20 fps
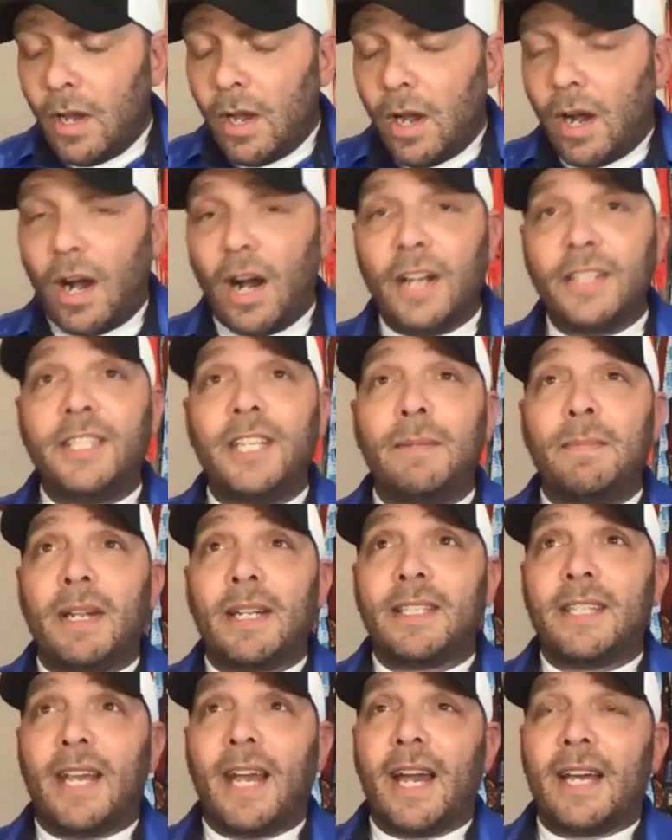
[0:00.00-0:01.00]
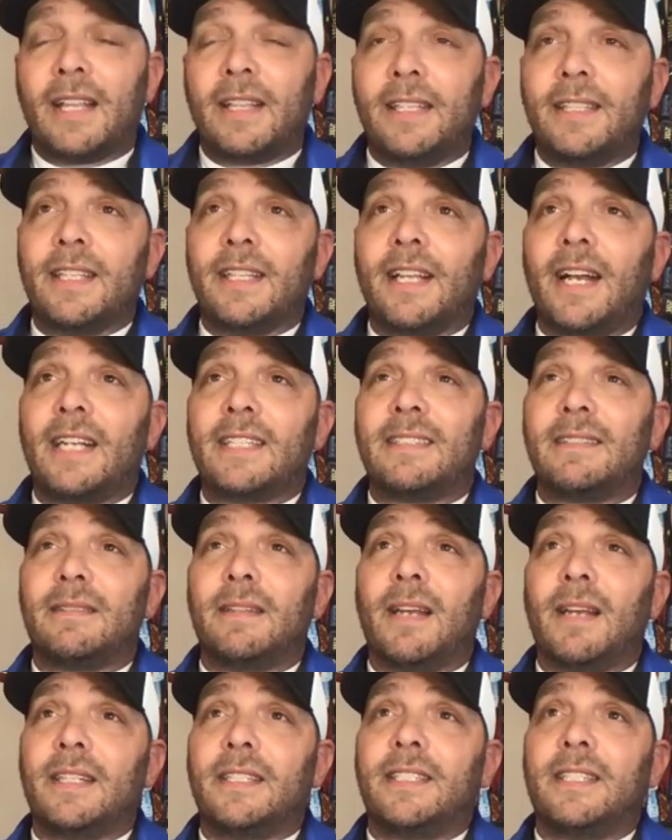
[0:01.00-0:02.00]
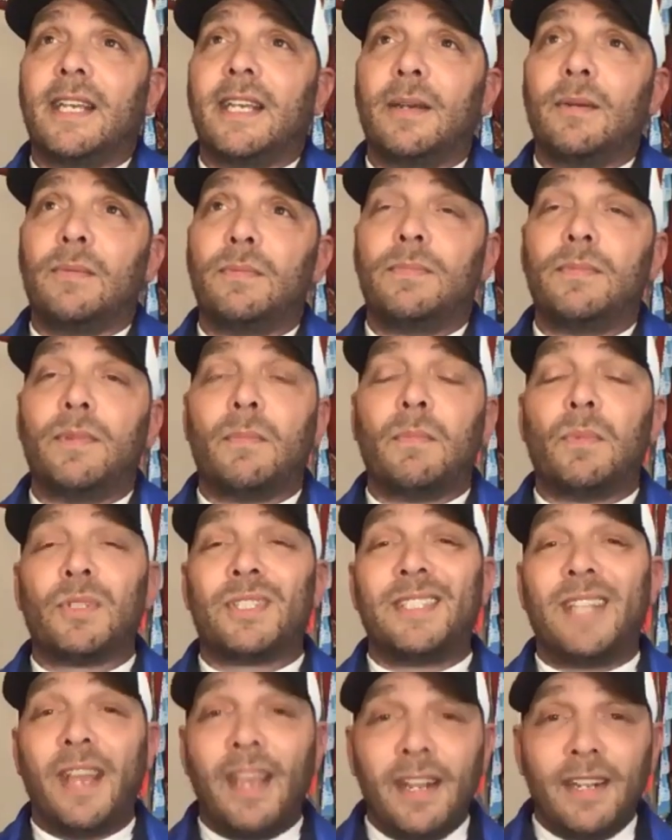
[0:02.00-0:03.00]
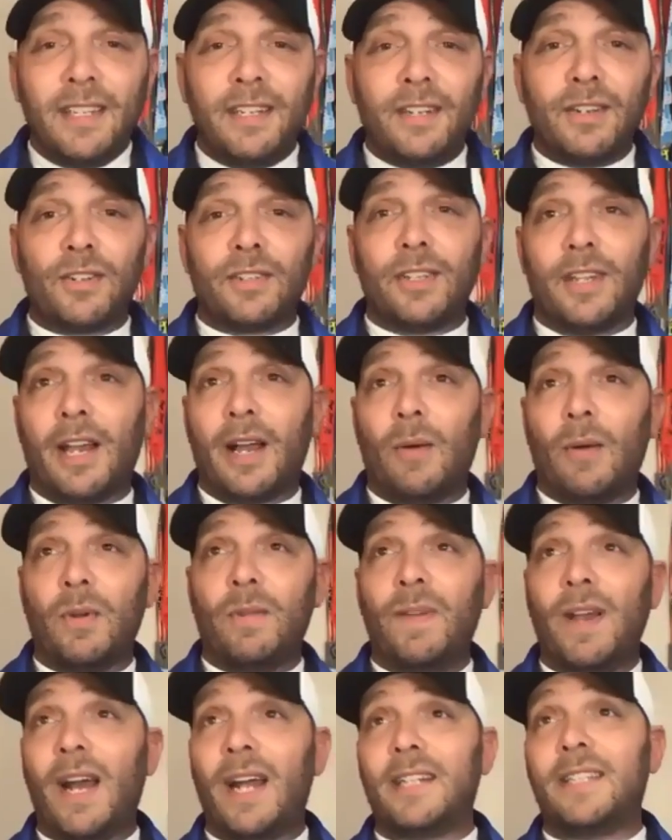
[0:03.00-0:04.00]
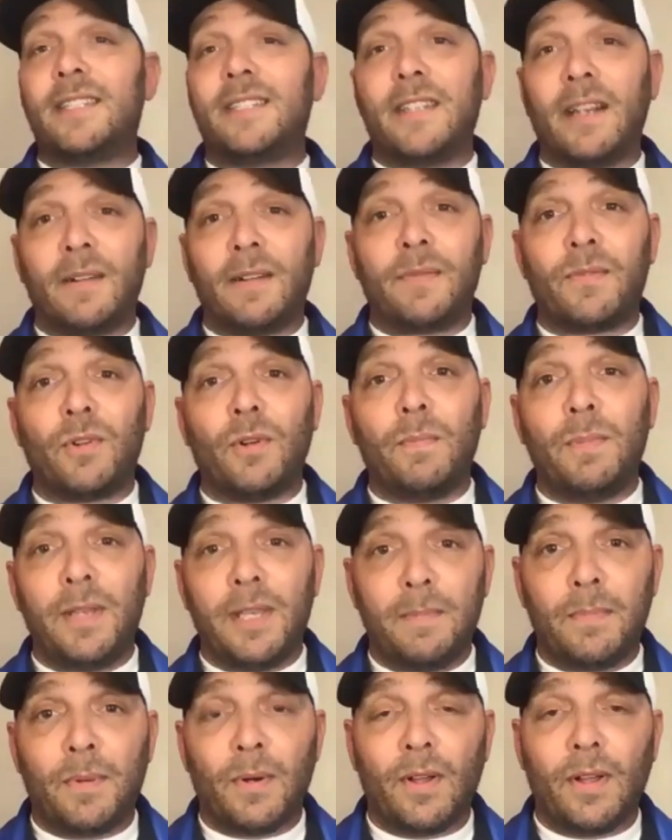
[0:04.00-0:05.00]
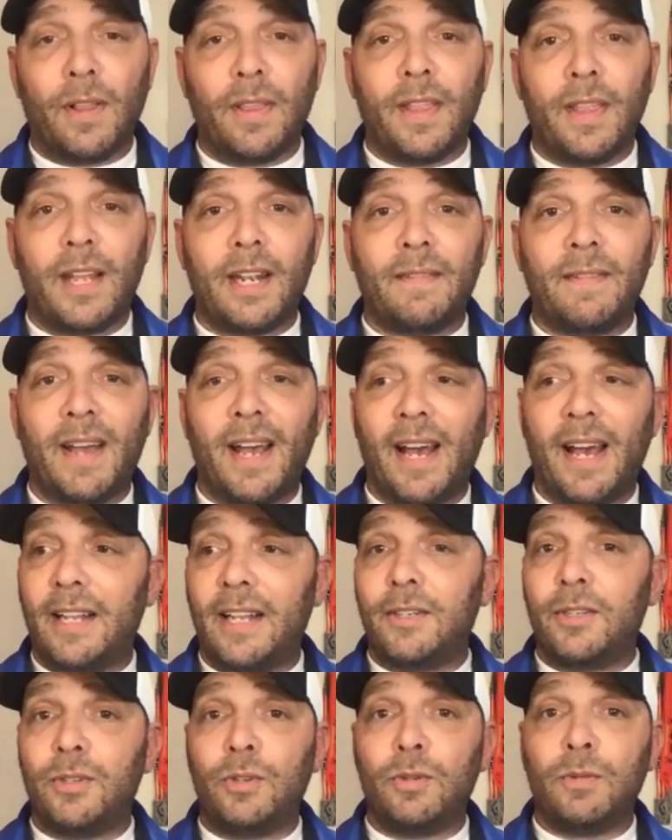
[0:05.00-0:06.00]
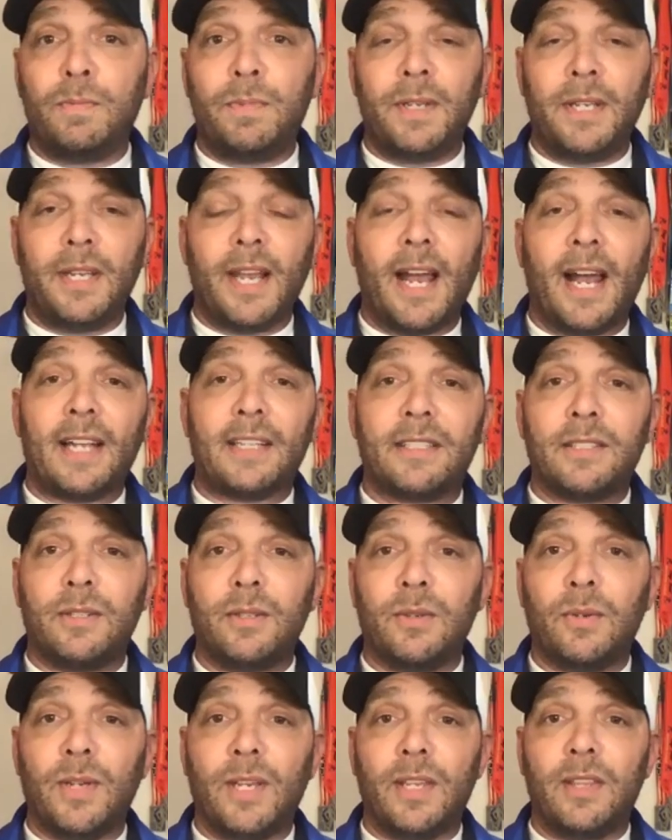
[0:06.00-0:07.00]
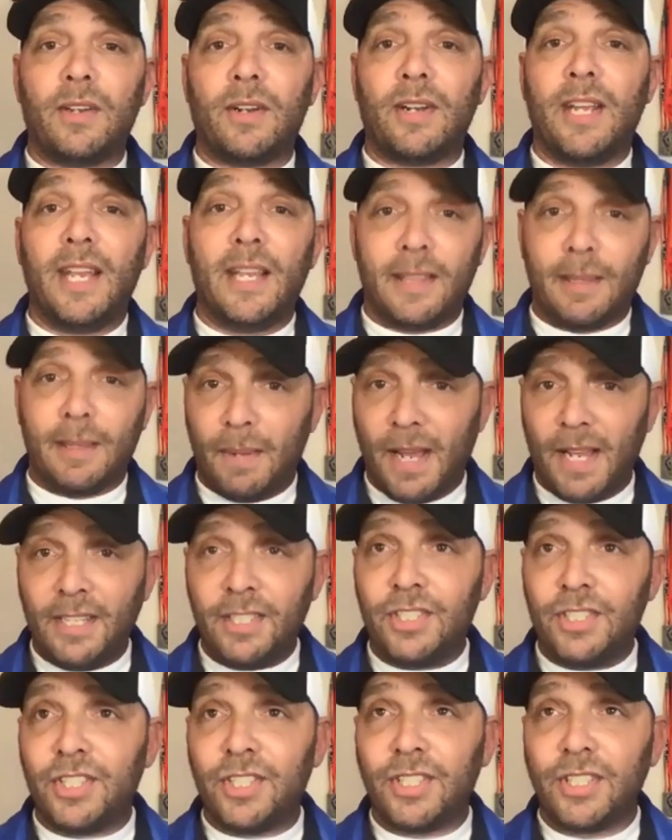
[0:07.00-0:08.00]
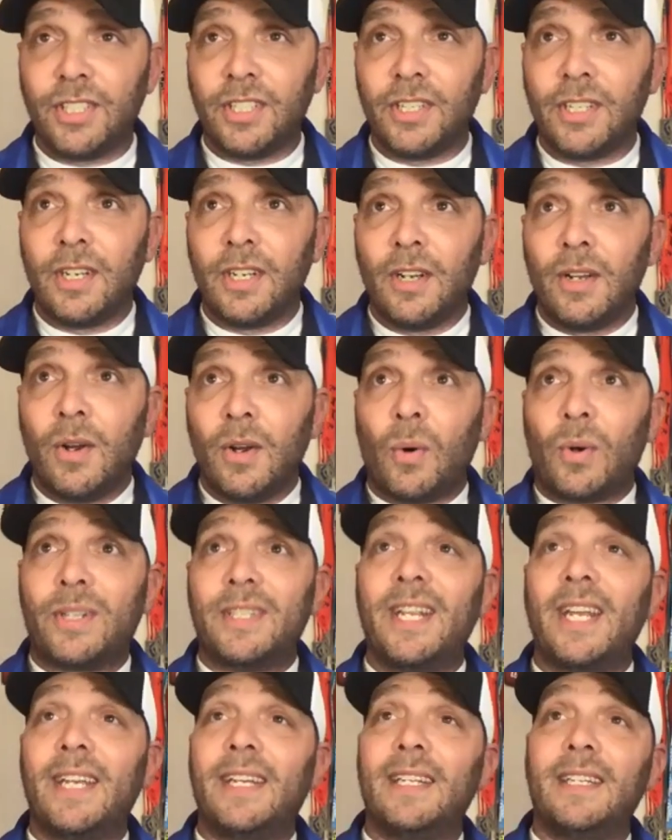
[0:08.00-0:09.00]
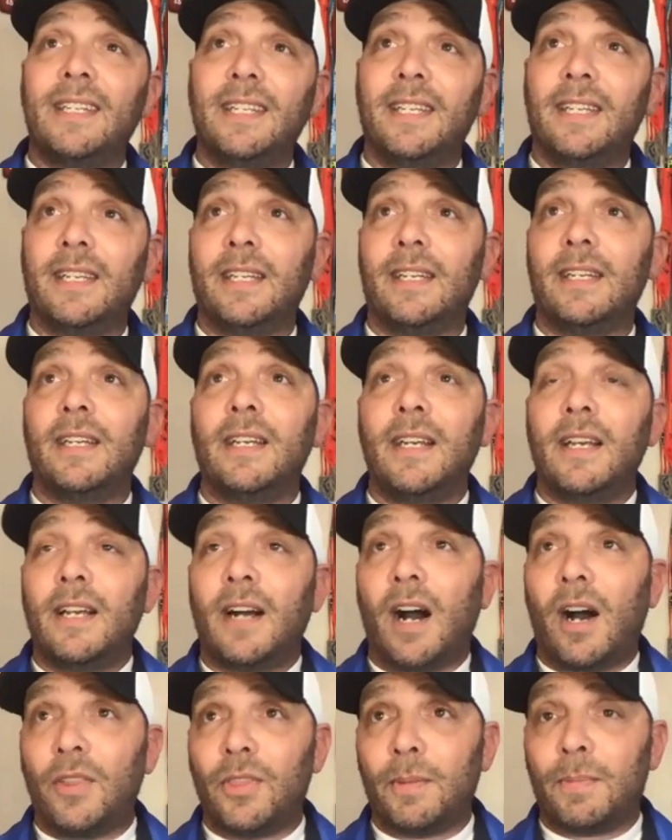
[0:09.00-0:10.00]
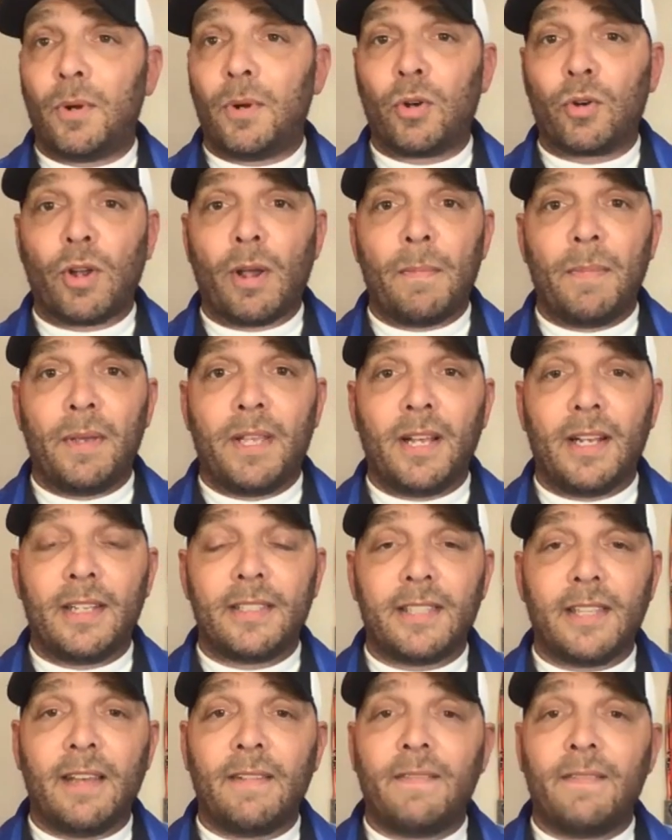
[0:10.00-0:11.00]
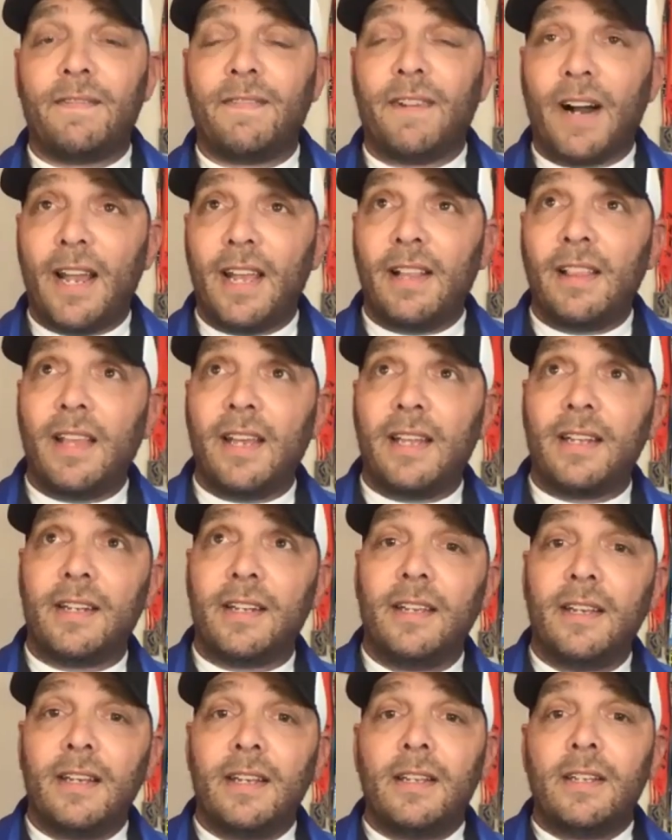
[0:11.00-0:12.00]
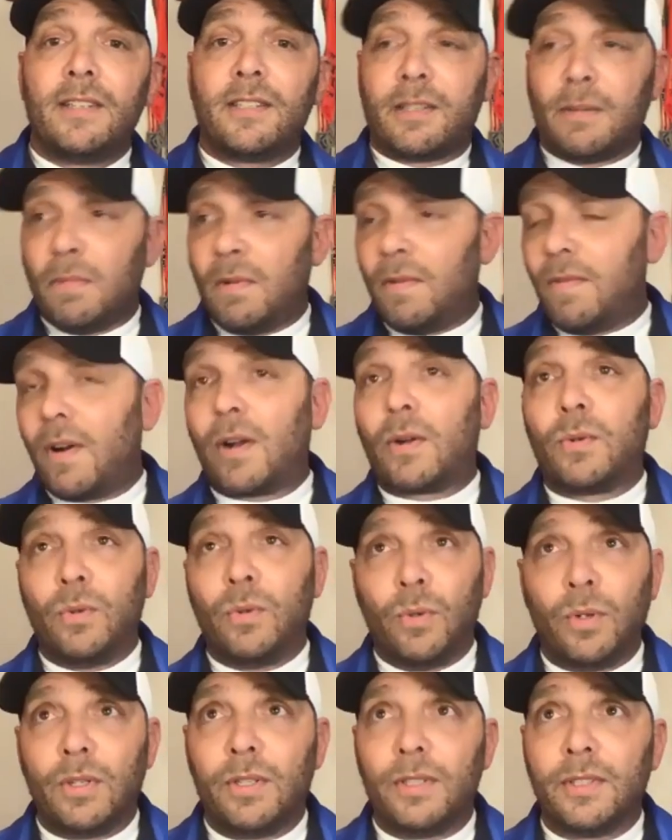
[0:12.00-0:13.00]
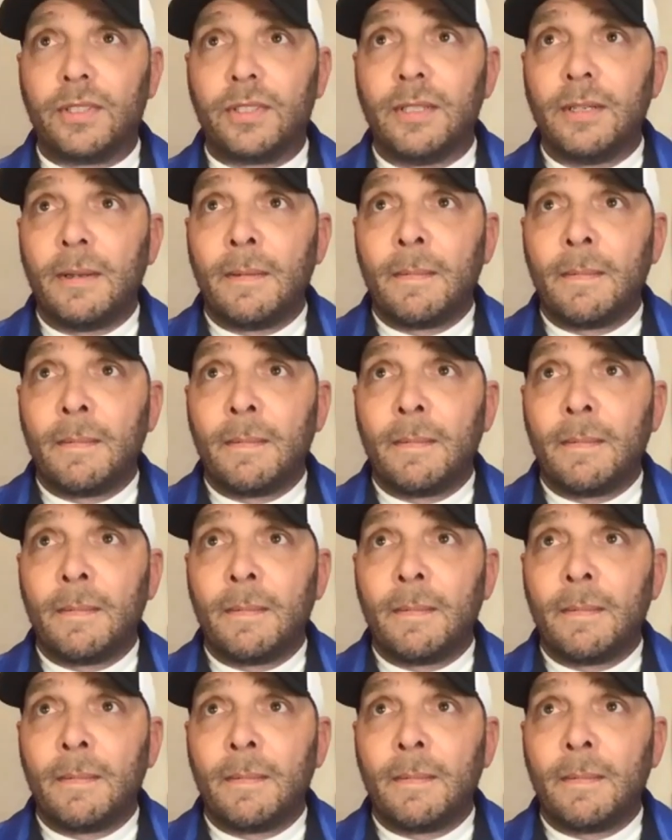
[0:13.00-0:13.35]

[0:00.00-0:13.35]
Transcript: On Team Addict to Athlete in the last, I'd say almost 10 years now, we've had several people that have had to be asked to either hit the bench or take a knee on the program because they've violated some of our rules.